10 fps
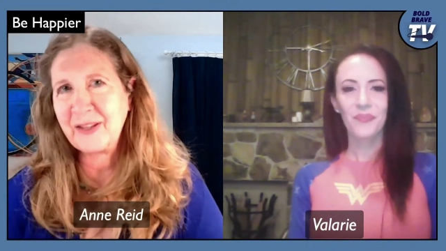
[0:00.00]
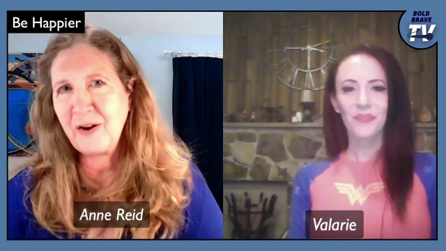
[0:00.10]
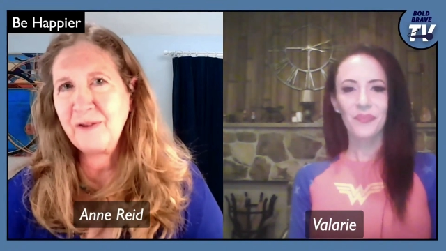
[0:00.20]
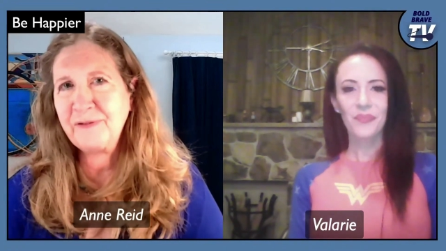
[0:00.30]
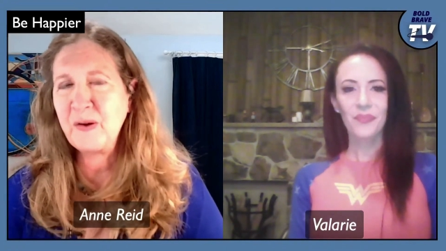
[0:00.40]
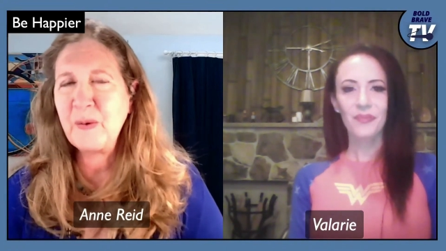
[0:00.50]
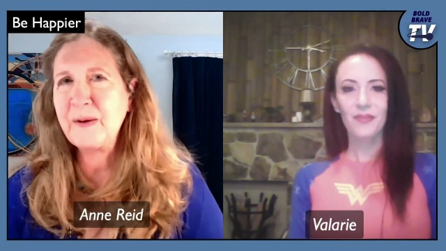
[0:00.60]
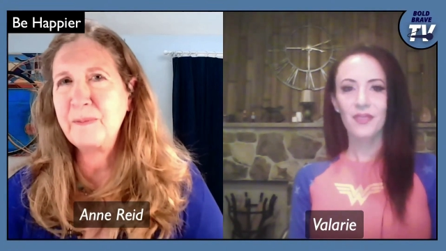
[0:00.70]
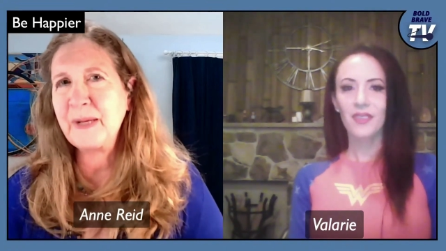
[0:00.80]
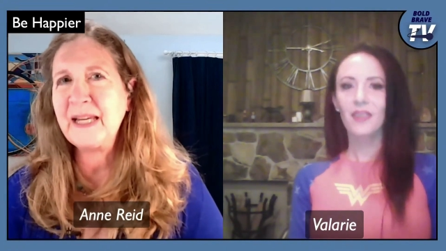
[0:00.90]
Speaker 1: And hopefully
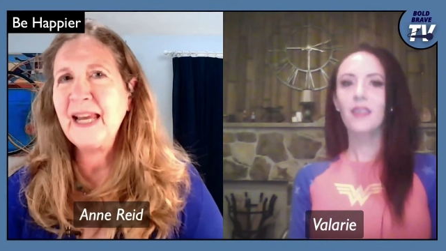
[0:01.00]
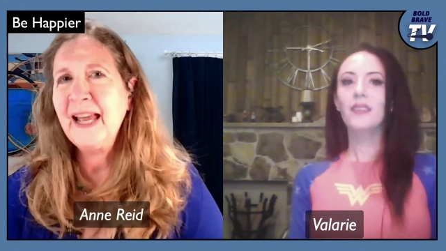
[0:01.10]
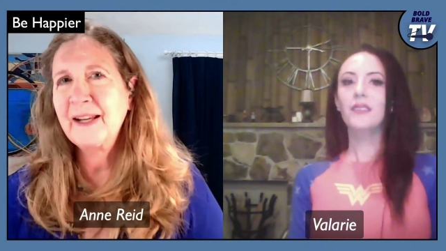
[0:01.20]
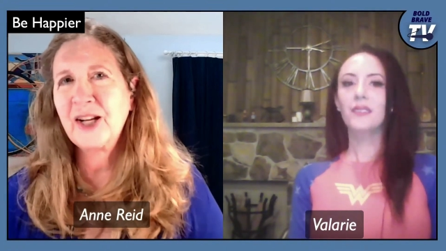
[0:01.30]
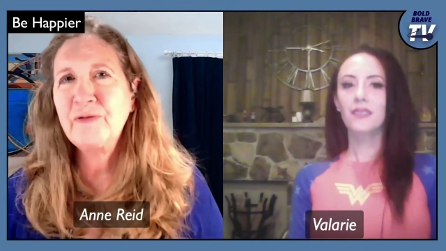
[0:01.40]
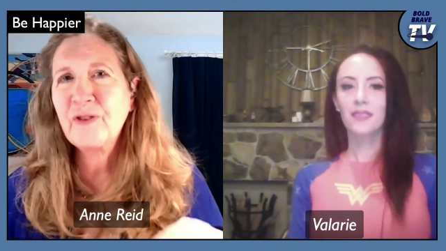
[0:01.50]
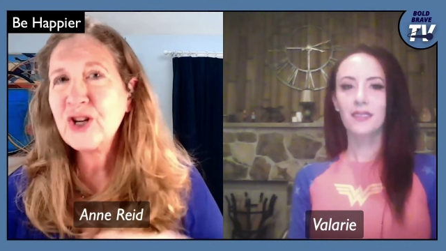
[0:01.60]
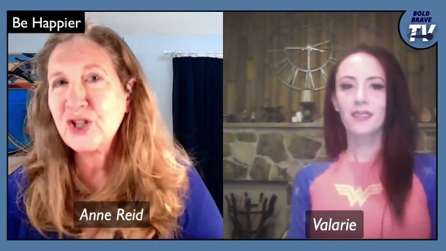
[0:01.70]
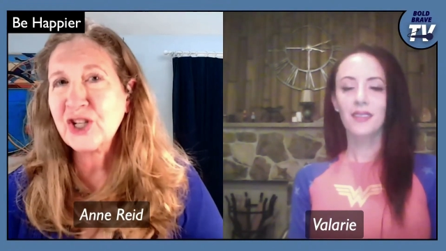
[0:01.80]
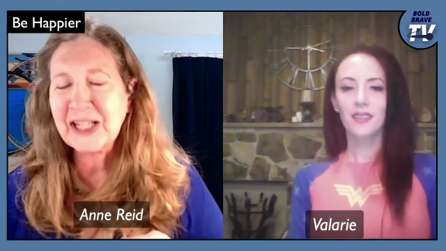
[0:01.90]
we would be
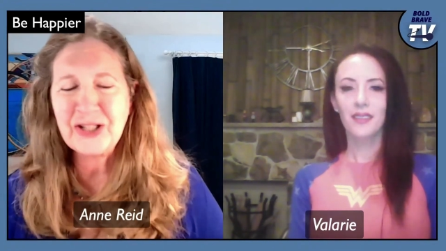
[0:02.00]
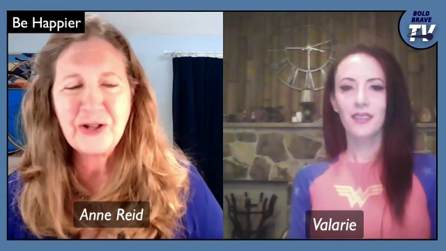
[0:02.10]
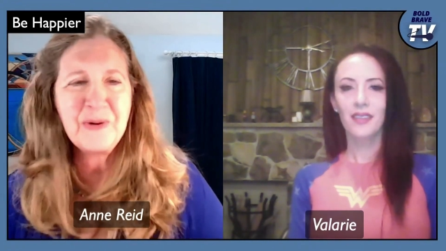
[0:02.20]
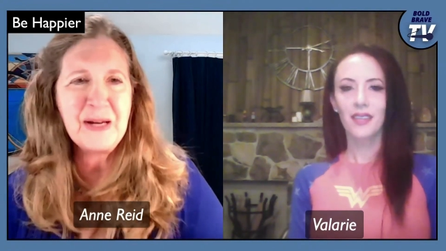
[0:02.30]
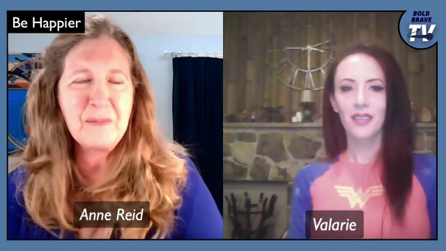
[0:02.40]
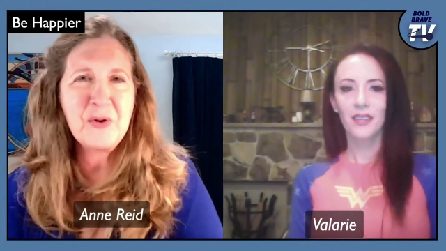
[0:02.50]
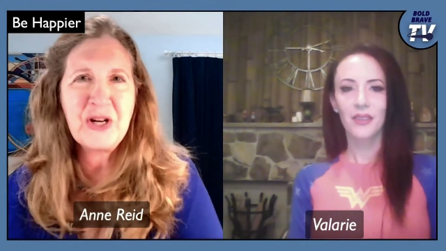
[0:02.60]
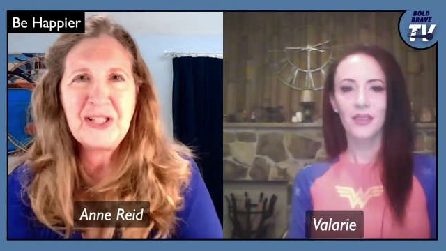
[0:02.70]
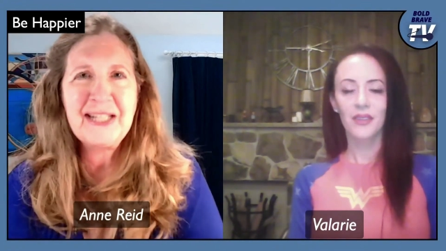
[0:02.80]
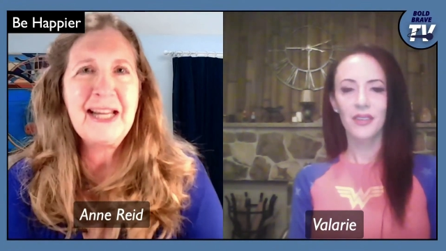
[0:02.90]
converging and doing
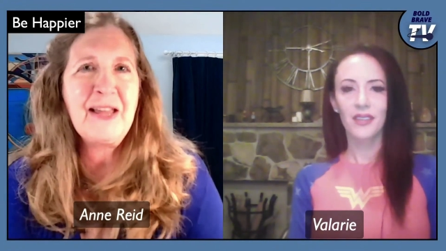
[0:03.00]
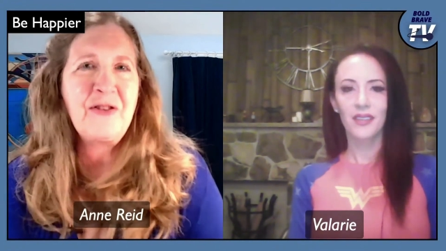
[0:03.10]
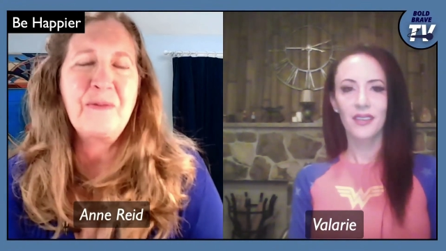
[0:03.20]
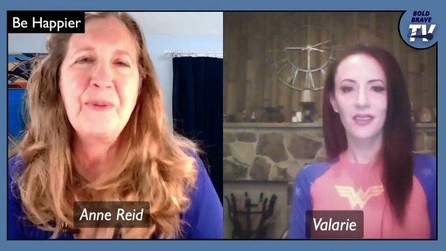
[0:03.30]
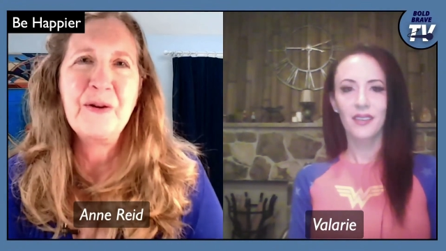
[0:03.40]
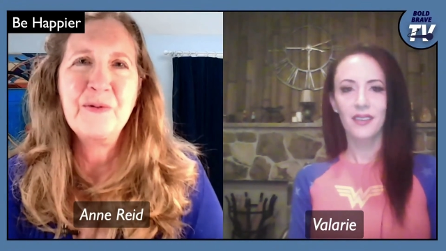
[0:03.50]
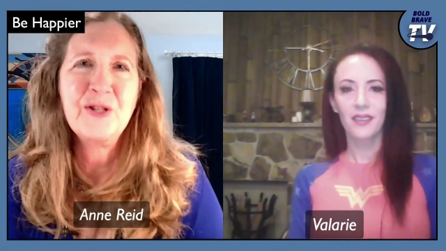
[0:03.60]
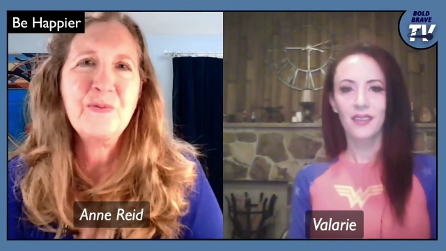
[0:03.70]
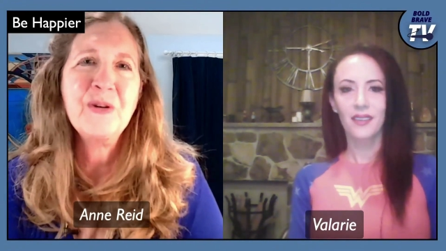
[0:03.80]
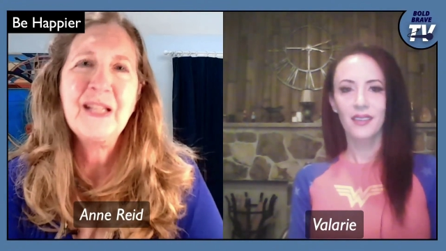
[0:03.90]
more together. But it
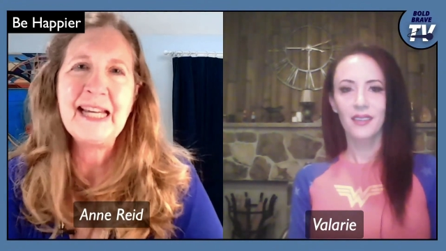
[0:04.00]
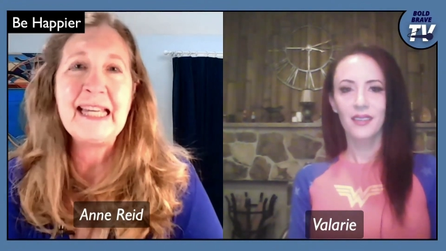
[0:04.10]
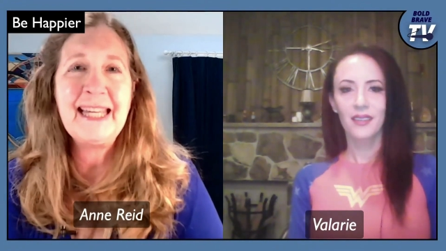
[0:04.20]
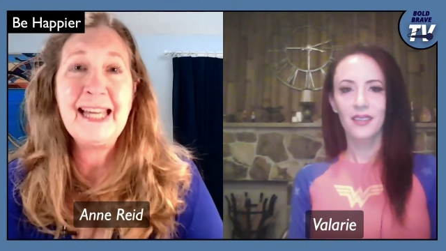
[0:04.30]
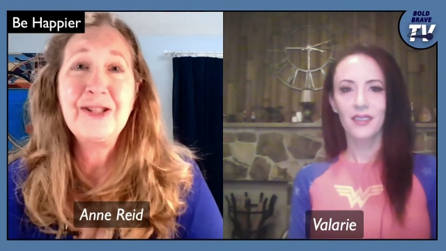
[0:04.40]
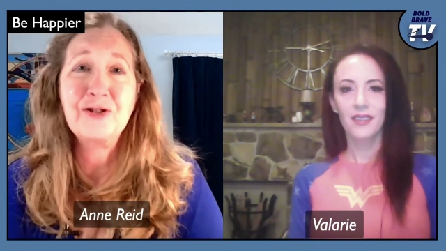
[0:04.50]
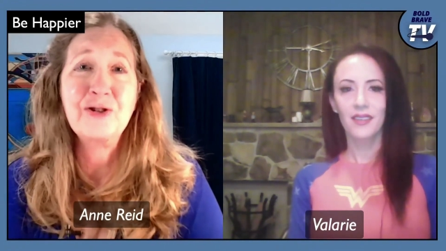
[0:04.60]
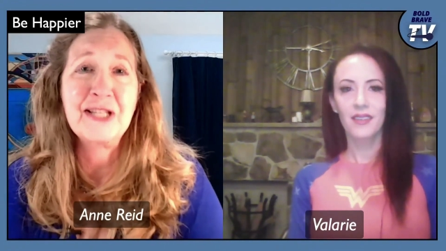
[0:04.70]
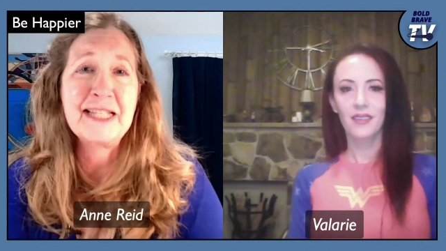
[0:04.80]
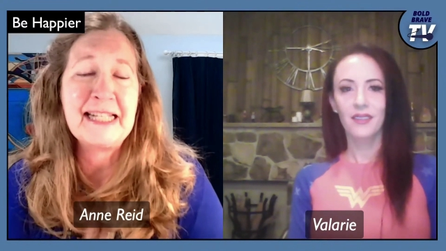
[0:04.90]
was really
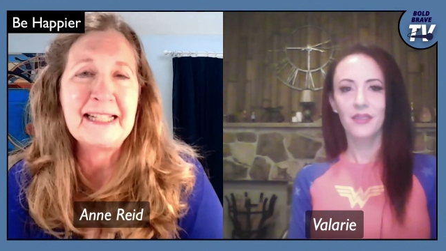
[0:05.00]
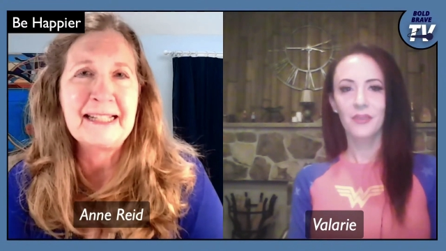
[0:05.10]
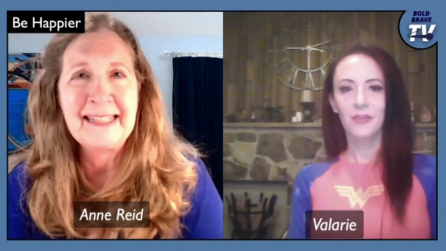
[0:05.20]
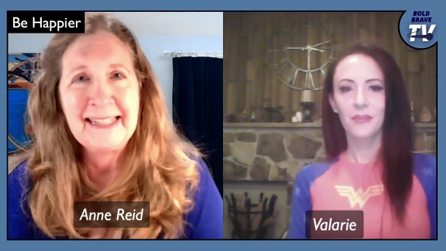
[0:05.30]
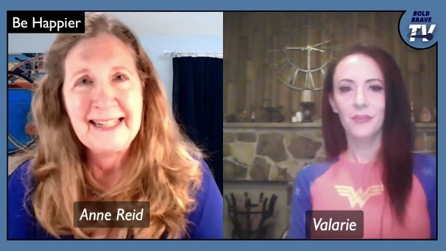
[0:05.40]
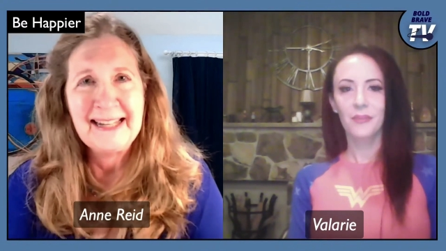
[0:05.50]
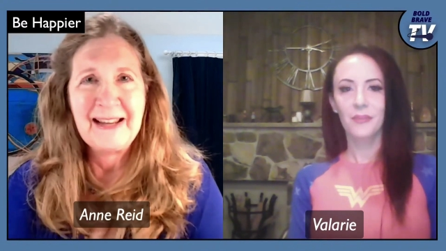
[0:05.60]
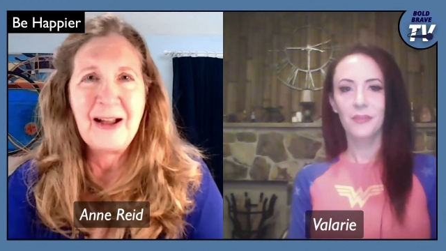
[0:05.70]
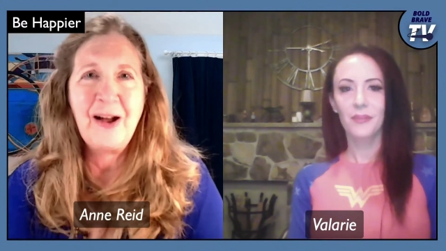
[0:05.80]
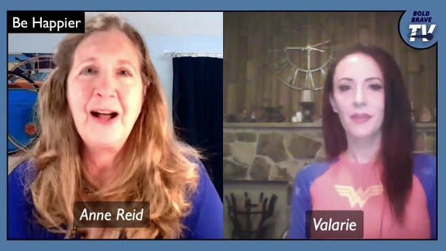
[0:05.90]
interesting. It
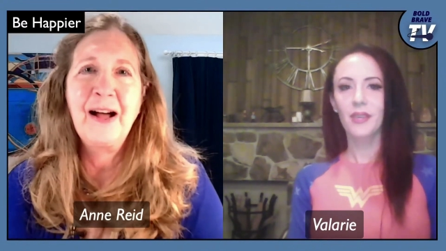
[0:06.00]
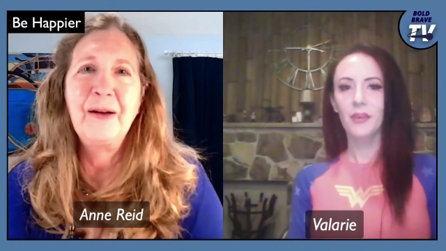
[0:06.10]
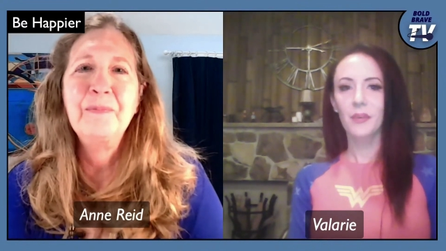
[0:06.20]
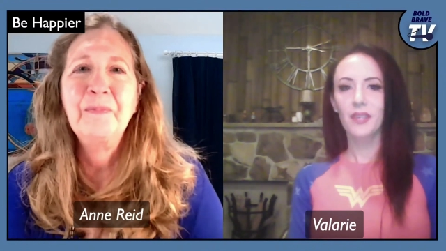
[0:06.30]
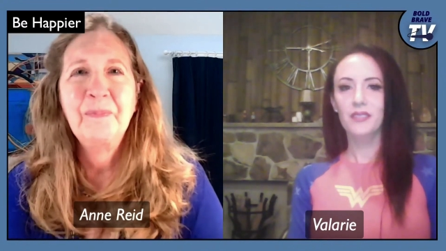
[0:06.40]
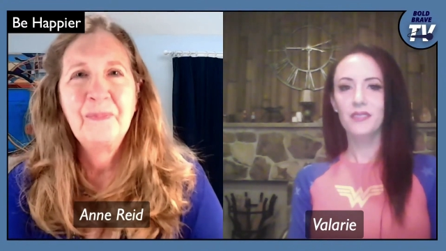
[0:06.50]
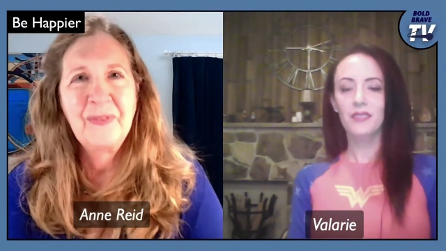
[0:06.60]
uh, was.